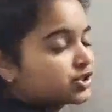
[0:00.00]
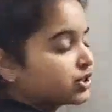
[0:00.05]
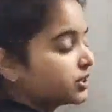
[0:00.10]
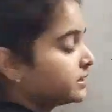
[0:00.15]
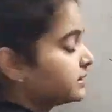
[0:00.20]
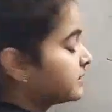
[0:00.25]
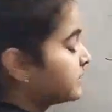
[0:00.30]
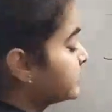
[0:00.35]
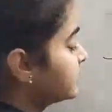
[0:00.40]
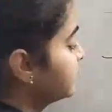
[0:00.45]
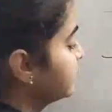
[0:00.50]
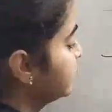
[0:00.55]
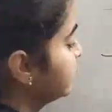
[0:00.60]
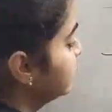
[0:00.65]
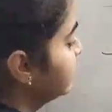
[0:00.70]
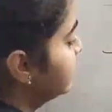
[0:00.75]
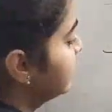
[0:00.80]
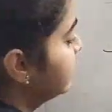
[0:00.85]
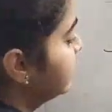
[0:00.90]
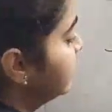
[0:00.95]
shells.
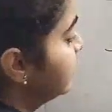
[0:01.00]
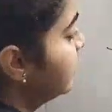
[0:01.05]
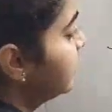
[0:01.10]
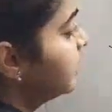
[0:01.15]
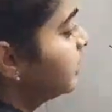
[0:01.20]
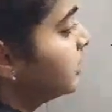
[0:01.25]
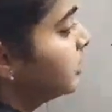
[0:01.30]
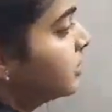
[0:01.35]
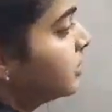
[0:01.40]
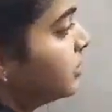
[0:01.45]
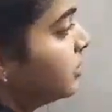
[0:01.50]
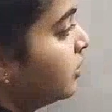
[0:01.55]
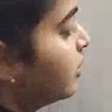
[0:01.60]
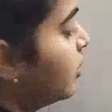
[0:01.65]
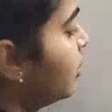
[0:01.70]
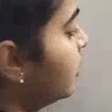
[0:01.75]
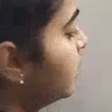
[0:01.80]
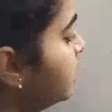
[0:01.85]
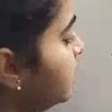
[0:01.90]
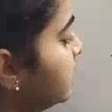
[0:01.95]

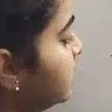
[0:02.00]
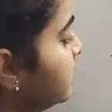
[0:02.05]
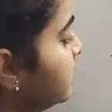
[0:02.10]
On